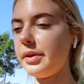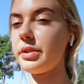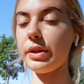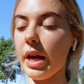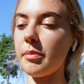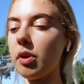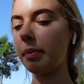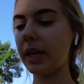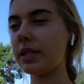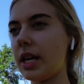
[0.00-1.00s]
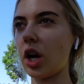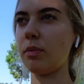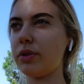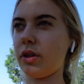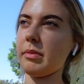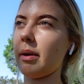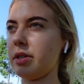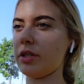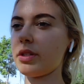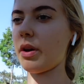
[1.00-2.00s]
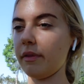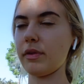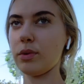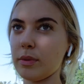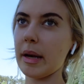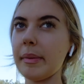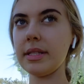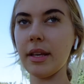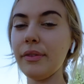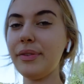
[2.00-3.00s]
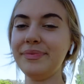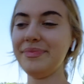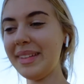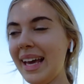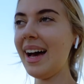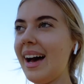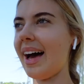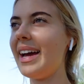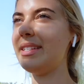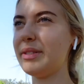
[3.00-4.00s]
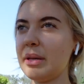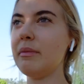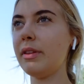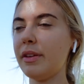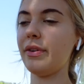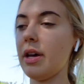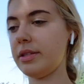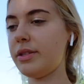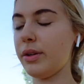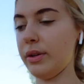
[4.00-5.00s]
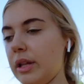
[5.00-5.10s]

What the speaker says: So yeah, I'm not being a terrible dog mum and just going for a walk by myself. I took him for the first 2